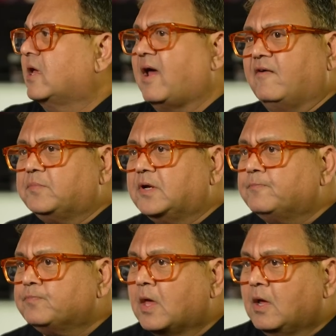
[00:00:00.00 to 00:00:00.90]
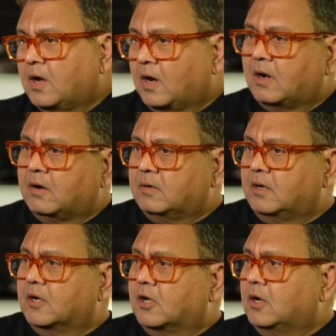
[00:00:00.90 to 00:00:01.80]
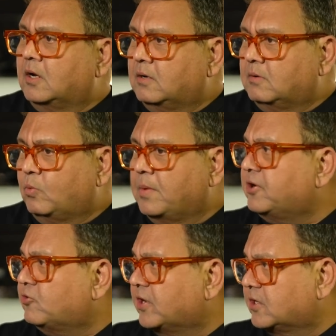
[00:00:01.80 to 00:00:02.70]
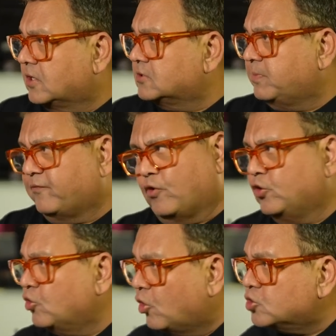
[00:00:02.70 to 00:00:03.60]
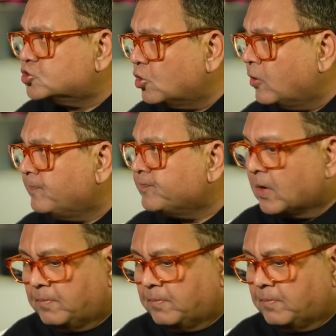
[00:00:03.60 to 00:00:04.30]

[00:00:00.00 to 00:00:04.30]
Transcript: there have yeah. been uh, girl, women cricketers before you also, yeah.